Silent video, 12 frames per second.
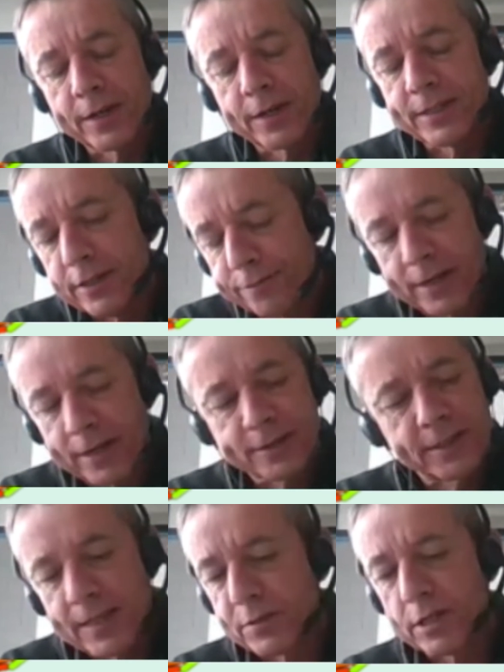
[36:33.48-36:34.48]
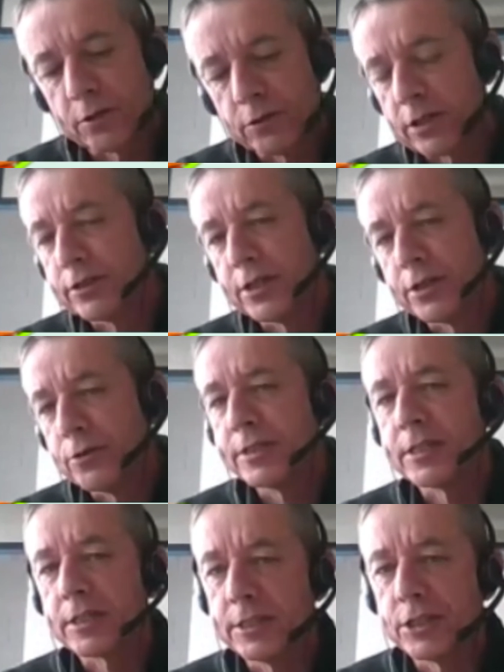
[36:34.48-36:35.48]
identified this absolute
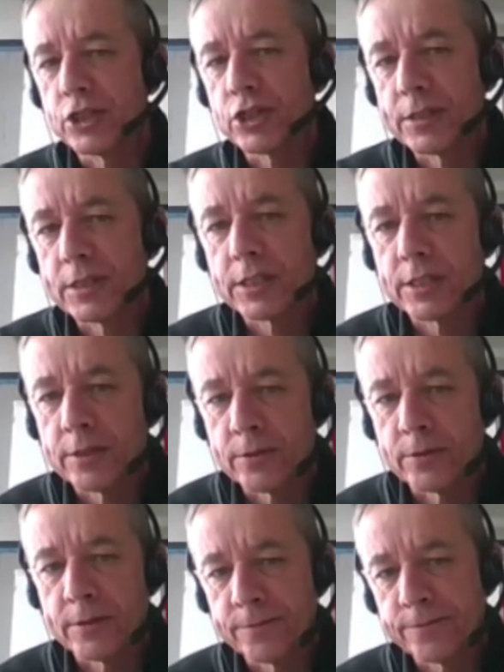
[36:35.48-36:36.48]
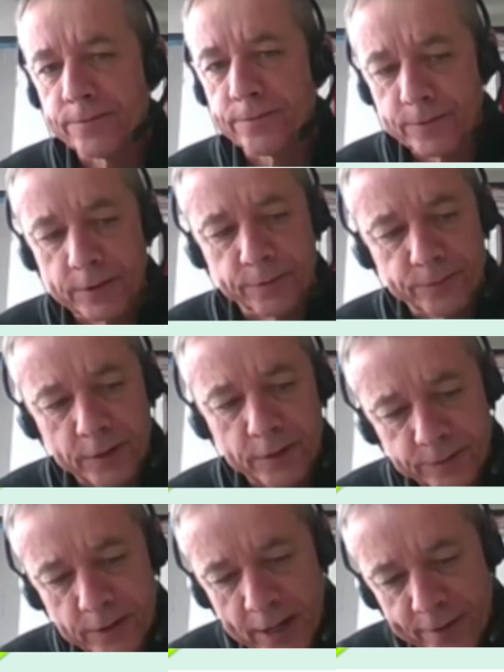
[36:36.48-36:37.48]
continuity condition. So
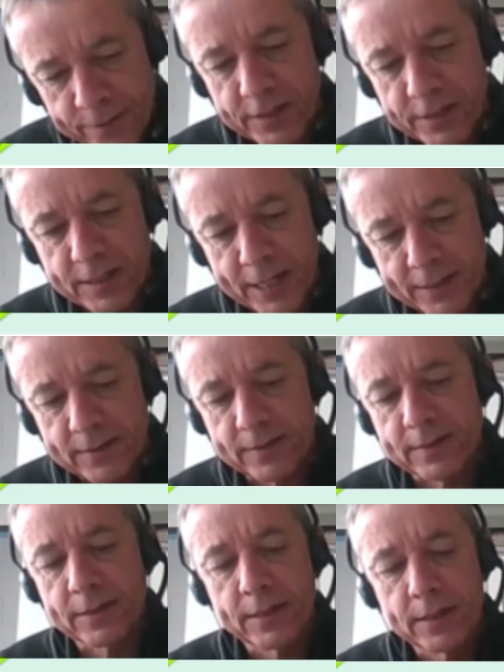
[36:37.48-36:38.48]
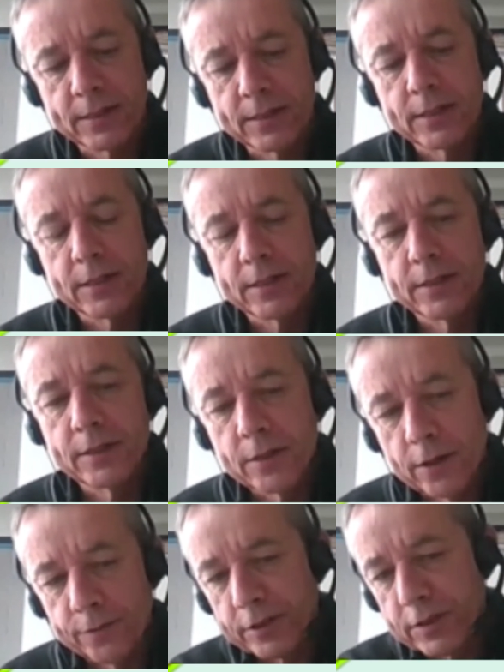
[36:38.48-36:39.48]
if the level set
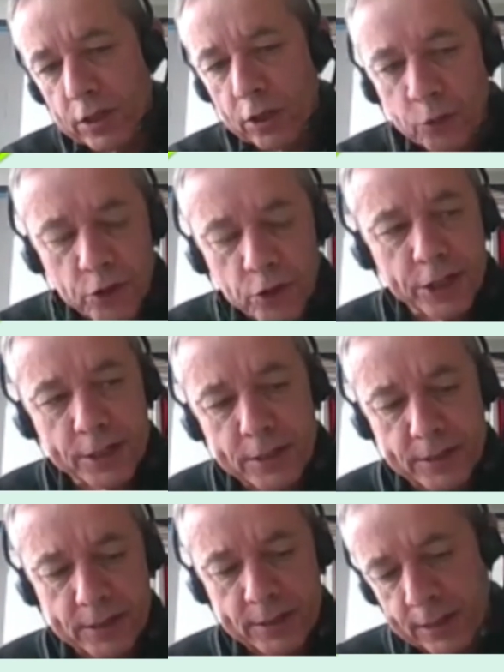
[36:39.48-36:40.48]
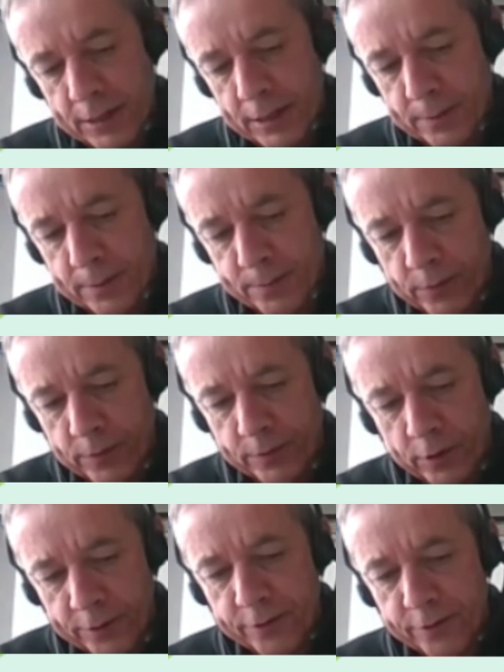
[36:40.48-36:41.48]
of the solution on
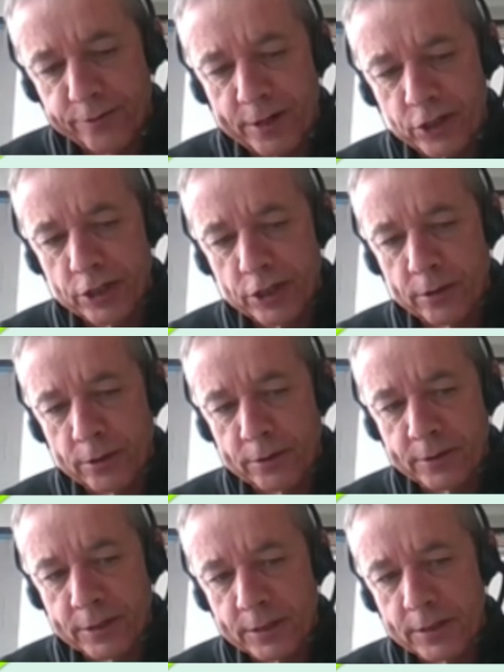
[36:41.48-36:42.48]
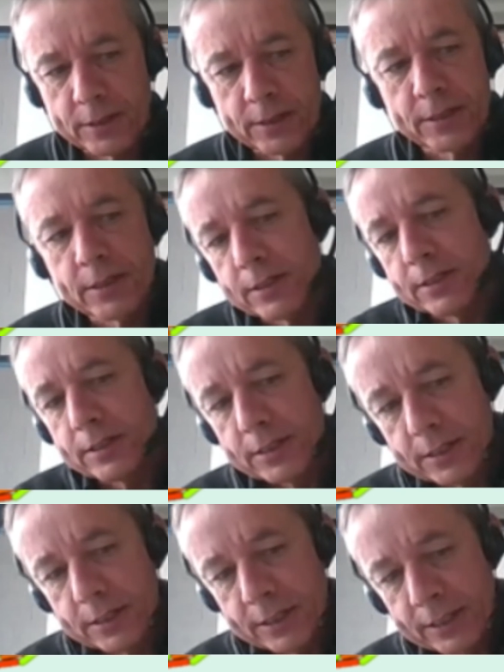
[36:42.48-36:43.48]
the threshold
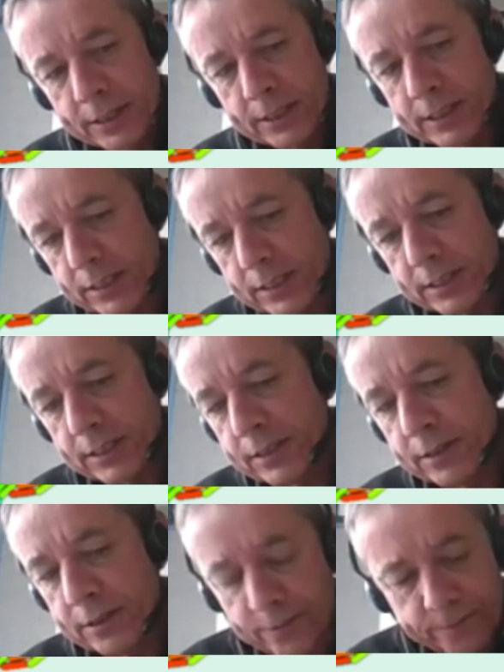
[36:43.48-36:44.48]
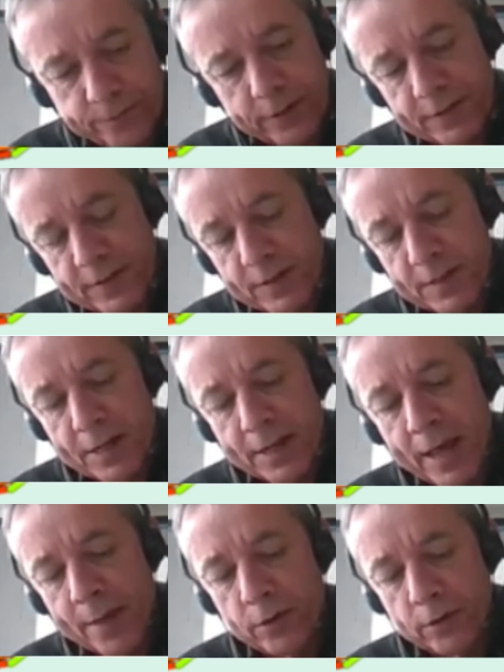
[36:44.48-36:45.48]
is in a
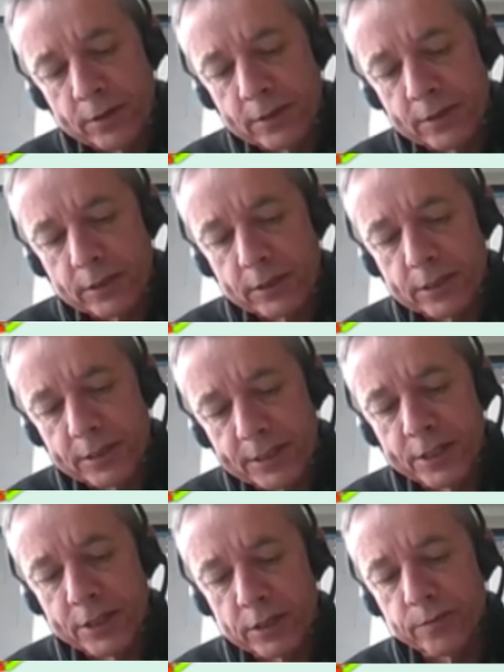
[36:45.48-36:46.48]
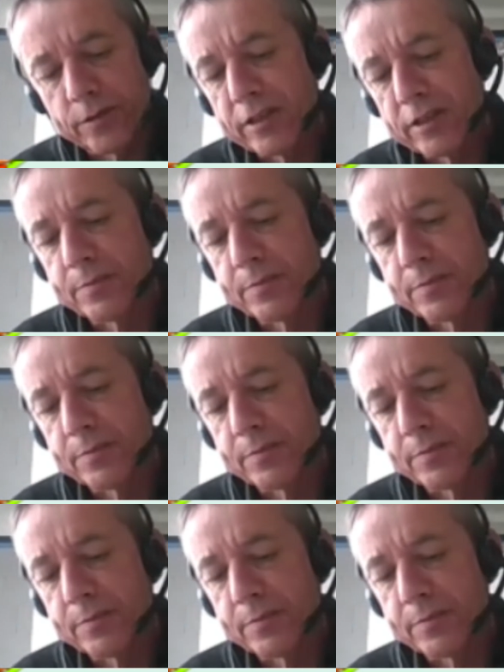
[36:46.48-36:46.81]
neighborhood continuous with